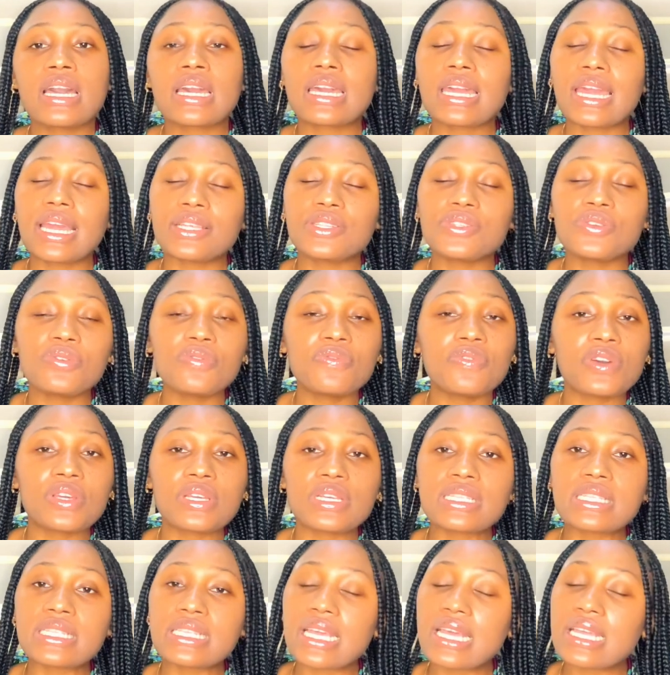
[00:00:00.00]
can do for
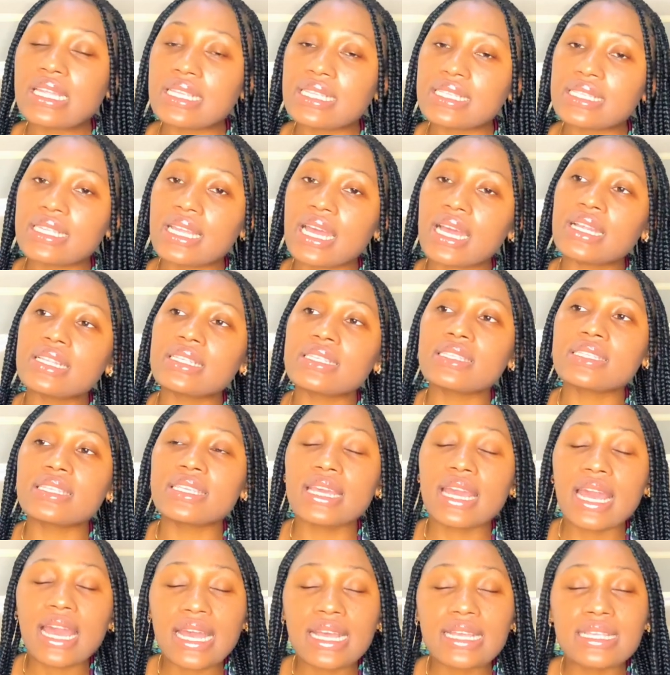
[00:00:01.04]
your skin is that,
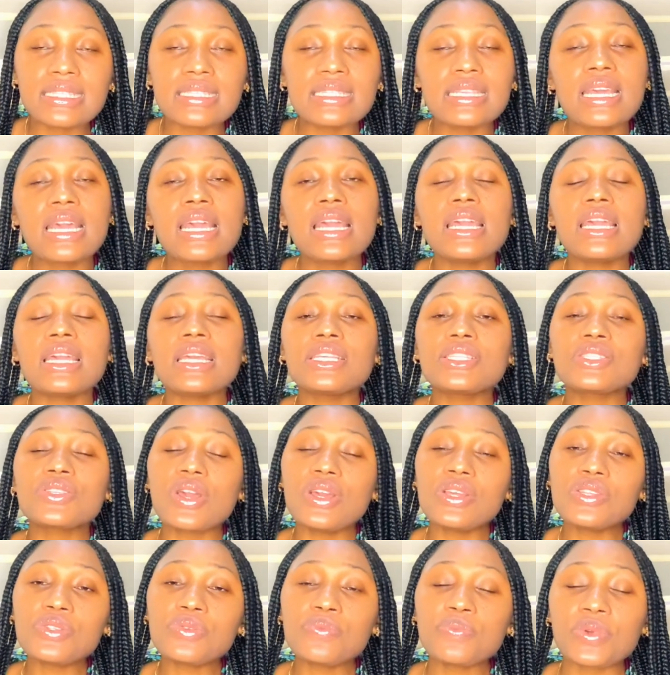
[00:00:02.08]
yes, it's
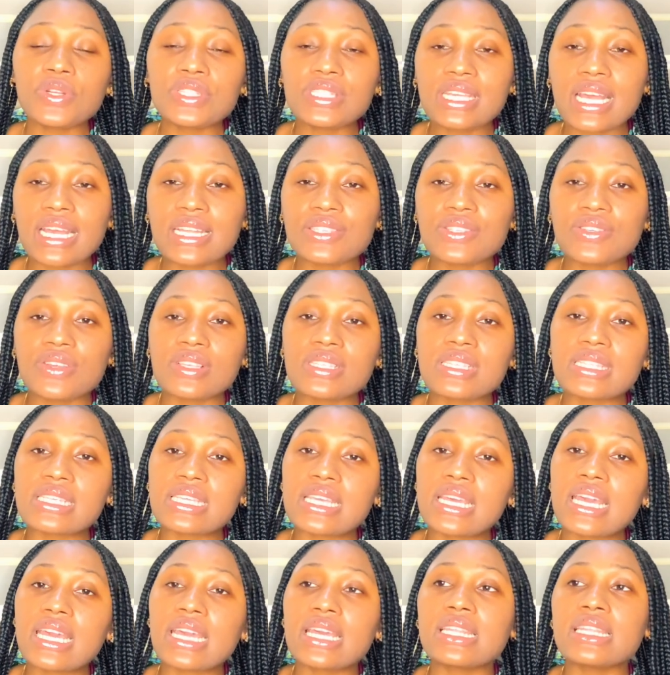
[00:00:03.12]
going to protect your
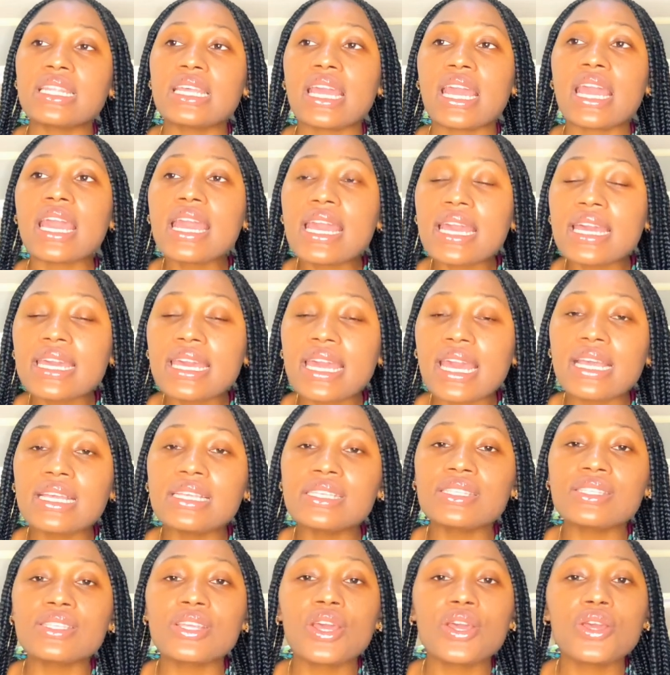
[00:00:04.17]
skin
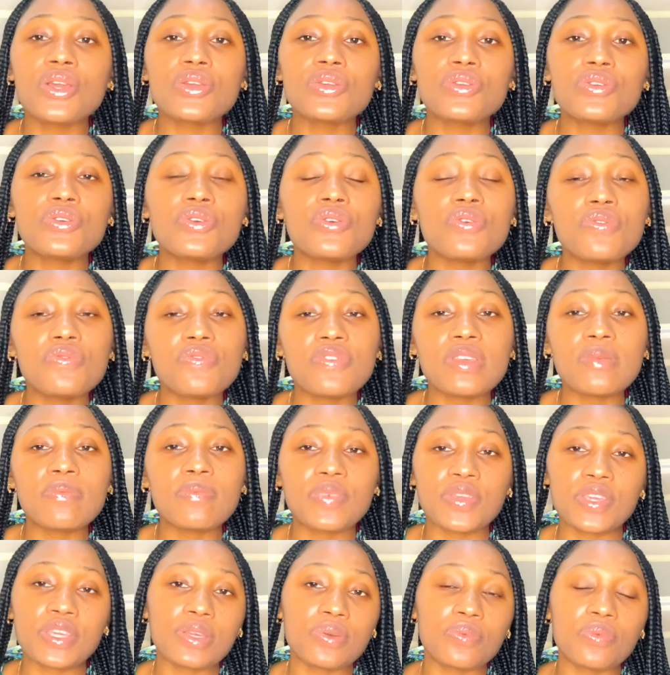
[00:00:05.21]
against
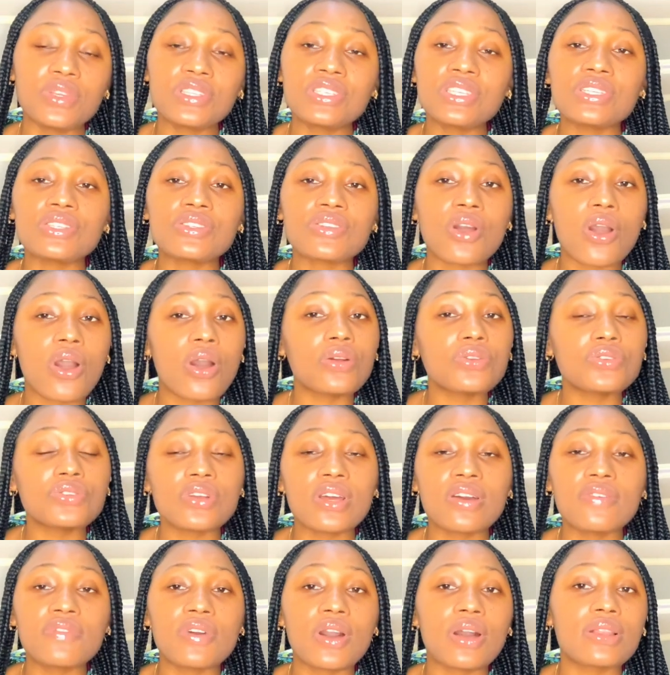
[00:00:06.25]
UVB, which is
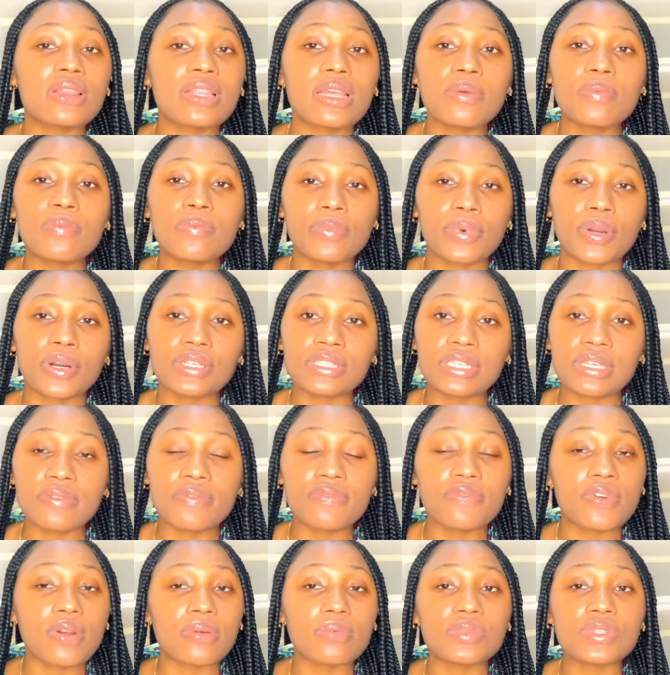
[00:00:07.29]
ultraviolet burning
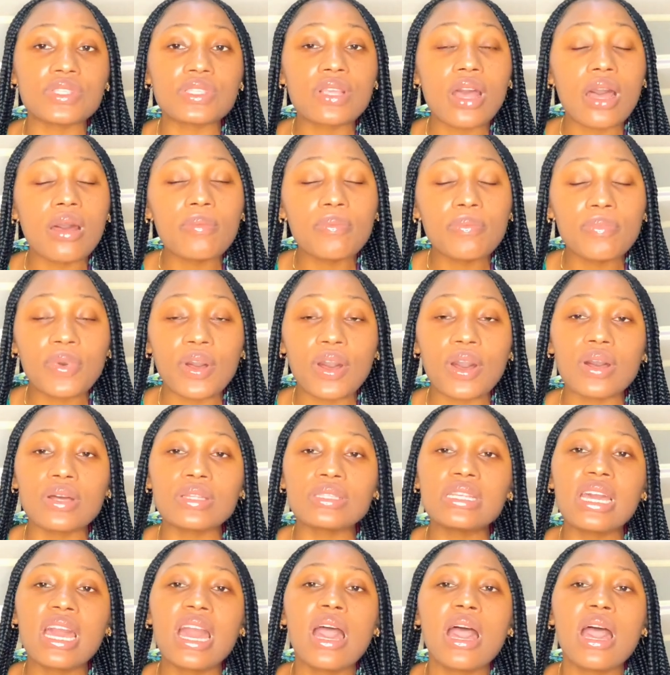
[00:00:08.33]
from sunburn,